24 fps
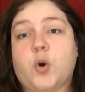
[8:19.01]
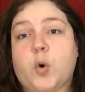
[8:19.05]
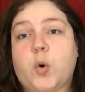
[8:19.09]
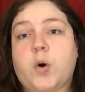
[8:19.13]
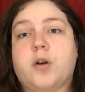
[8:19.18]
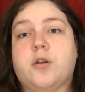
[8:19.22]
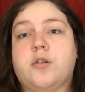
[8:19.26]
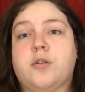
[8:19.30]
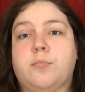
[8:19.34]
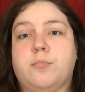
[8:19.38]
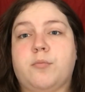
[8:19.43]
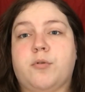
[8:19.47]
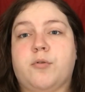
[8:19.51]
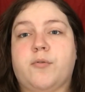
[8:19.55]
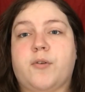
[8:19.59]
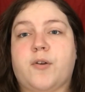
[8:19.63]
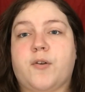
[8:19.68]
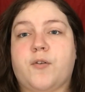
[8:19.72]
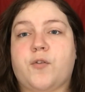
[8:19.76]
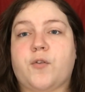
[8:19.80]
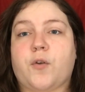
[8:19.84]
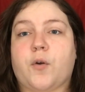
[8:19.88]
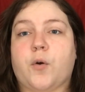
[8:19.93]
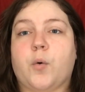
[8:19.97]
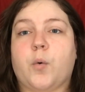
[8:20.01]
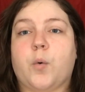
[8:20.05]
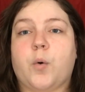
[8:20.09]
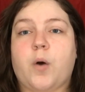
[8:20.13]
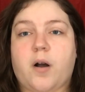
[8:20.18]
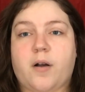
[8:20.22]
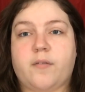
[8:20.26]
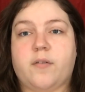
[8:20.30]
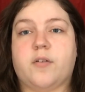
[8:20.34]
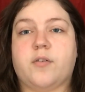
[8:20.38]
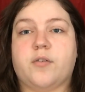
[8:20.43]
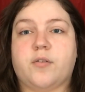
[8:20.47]
origin movie, so
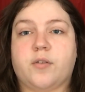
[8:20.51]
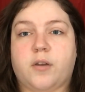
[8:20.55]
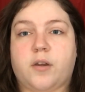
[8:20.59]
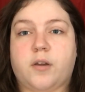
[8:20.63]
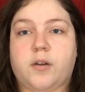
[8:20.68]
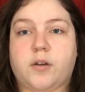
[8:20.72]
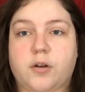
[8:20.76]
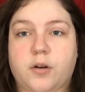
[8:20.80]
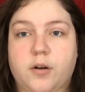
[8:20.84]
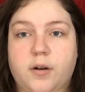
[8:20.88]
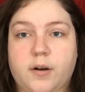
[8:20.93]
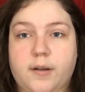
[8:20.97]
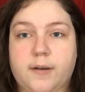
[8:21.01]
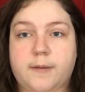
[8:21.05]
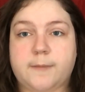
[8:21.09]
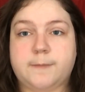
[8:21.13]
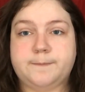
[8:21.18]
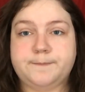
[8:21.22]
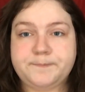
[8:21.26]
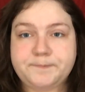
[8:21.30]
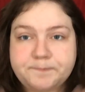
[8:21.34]
obviously you're gonna